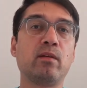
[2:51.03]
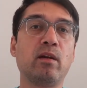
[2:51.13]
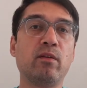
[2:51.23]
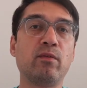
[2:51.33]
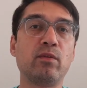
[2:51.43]

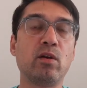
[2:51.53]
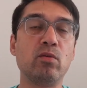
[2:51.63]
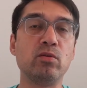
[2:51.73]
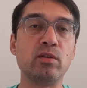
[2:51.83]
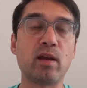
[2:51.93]
If
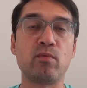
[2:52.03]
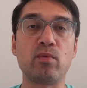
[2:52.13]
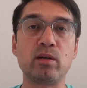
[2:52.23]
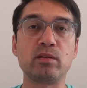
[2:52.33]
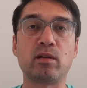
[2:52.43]
those
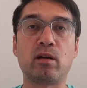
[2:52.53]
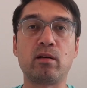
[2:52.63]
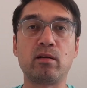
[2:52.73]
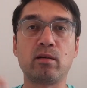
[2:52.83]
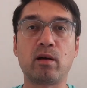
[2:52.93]
networks
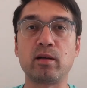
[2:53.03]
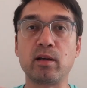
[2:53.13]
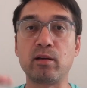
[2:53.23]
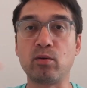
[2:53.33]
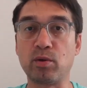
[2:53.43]
are
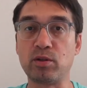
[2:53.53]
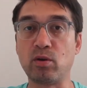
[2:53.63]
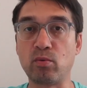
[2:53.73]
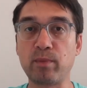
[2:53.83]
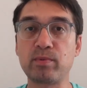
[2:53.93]
targeted towards
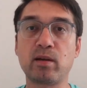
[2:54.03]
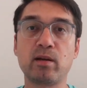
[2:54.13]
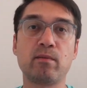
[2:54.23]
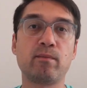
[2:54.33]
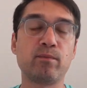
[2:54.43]
your
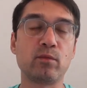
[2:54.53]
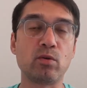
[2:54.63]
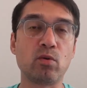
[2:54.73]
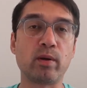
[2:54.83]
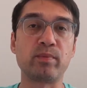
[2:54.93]
website,
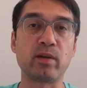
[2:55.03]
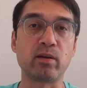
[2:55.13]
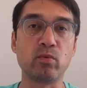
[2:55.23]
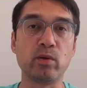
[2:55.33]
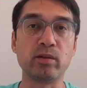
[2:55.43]
your
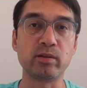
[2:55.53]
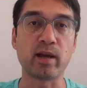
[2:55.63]
website will